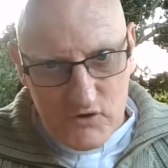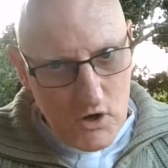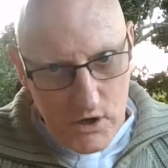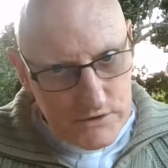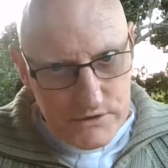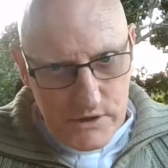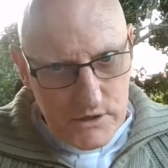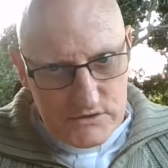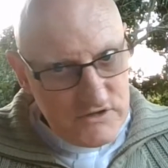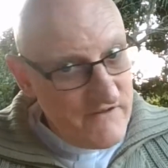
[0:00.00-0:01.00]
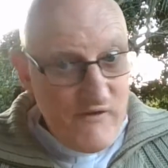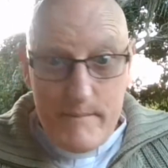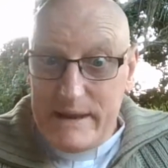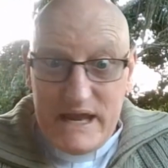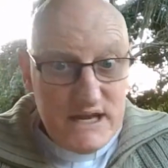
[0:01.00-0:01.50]
of God? So if
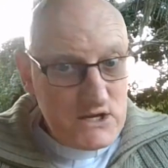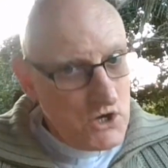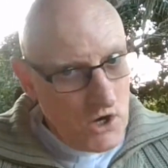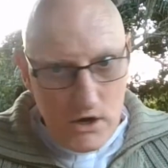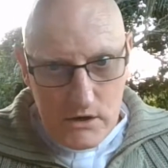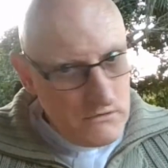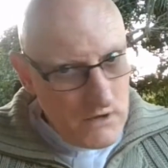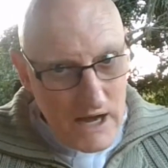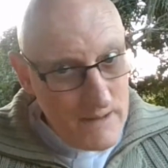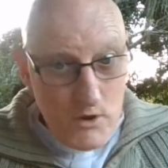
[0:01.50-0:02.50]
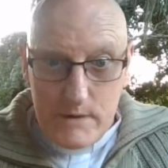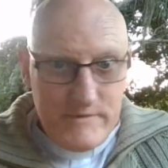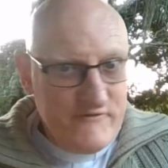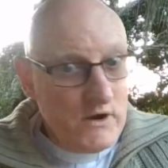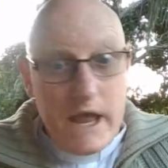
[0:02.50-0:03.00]
I'm in God, I'm not going to
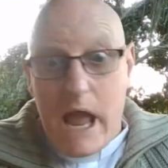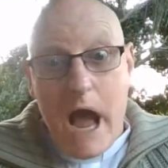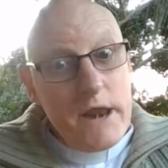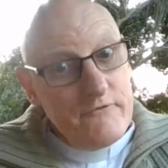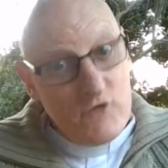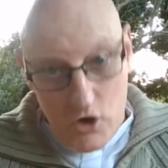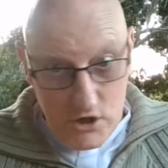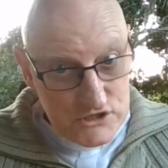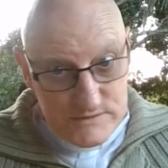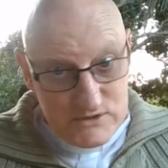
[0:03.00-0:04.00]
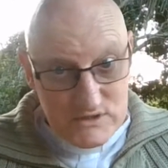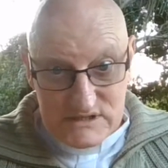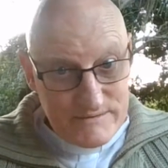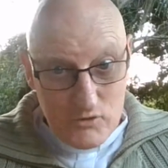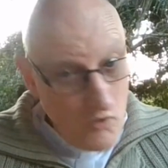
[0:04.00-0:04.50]
be falling out of God to be doing
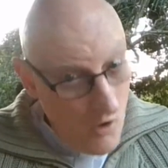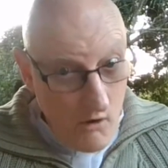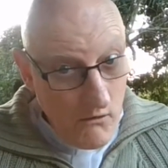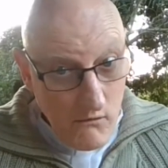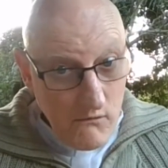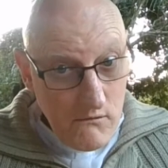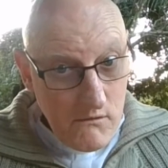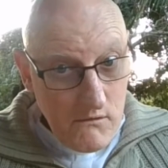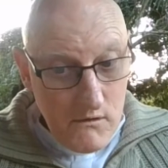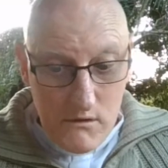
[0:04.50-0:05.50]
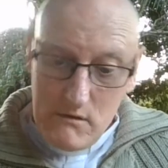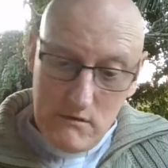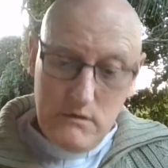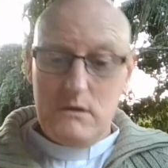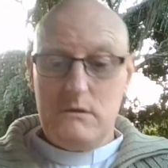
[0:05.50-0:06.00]
something wrong.
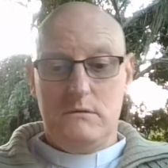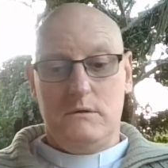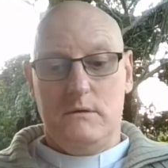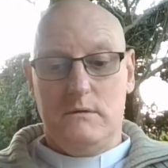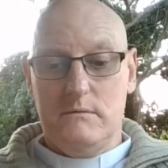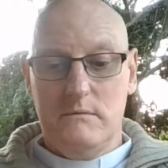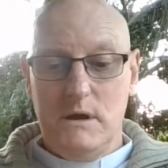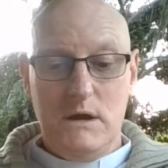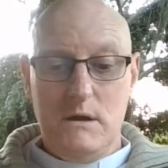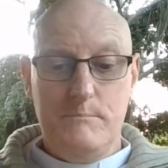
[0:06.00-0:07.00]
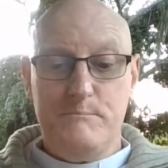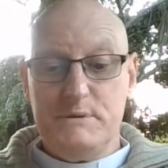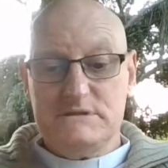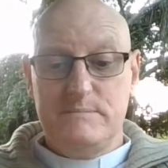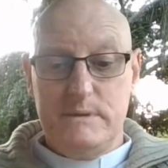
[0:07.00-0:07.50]
No. I can't
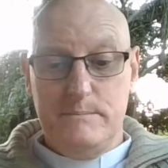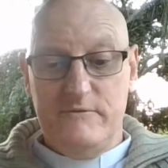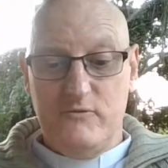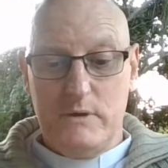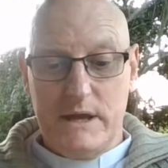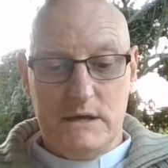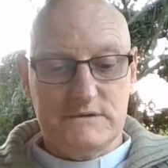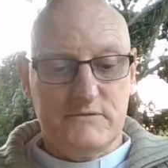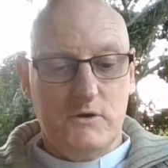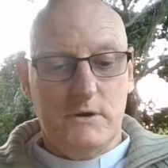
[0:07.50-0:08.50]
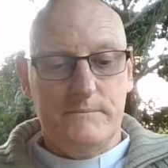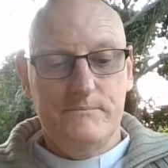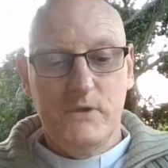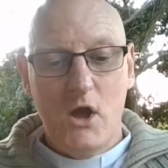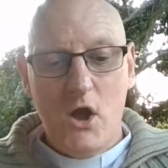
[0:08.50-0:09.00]
possibly be falling out of God.
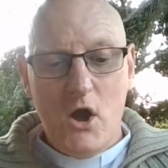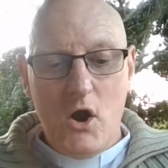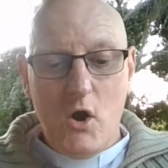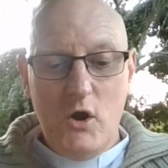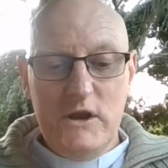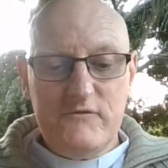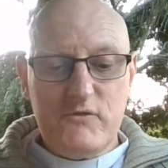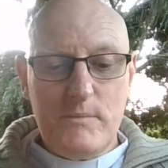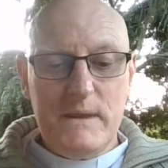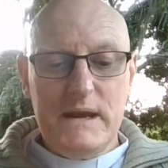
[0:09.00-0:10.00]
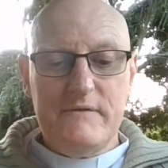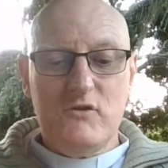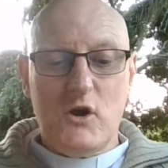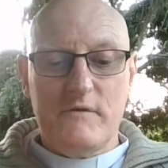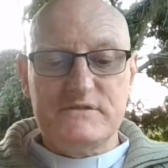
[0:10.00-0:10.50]
Only from the
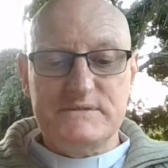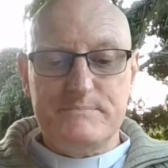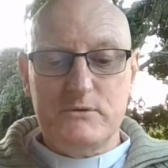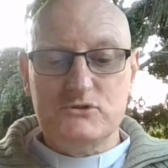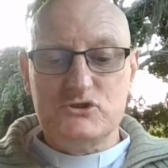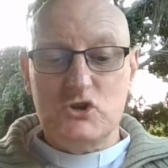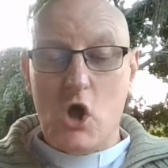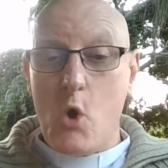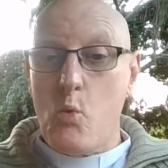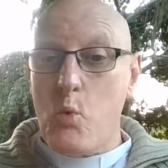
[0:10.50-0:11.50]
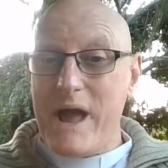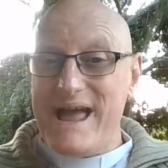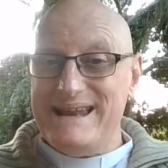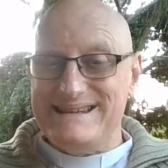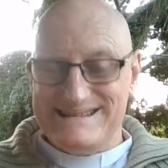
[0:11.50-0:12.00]
level of spiritual
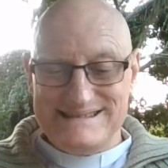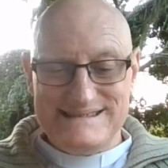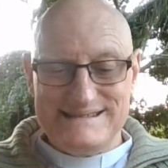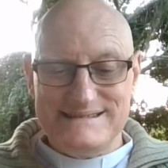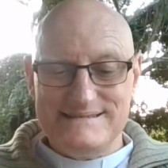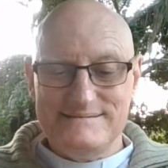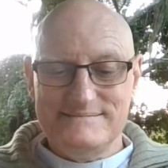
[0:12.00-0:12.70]
awareness